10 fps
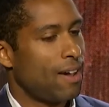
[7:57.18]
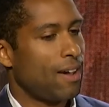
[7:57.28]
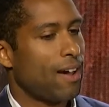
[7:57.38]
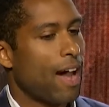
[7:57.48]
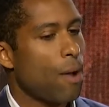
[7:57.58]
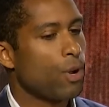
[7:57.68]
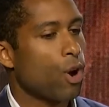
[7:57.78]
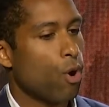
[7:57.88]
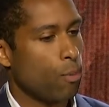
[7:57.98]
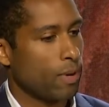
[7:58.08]
I would
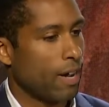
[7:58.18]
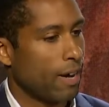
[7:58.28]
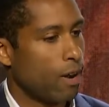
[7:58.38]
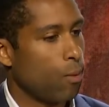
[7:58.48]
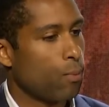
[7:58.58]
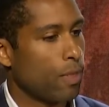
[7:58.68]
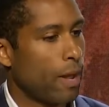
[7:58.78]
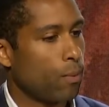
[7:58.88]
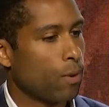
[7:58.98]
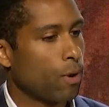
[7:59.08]
hope not. I hope
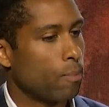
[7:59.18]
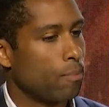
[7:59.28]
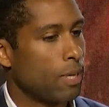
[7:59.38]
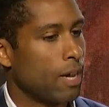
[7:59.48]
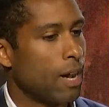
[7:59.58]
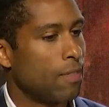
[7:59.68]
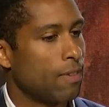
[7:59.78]
that we're beyond this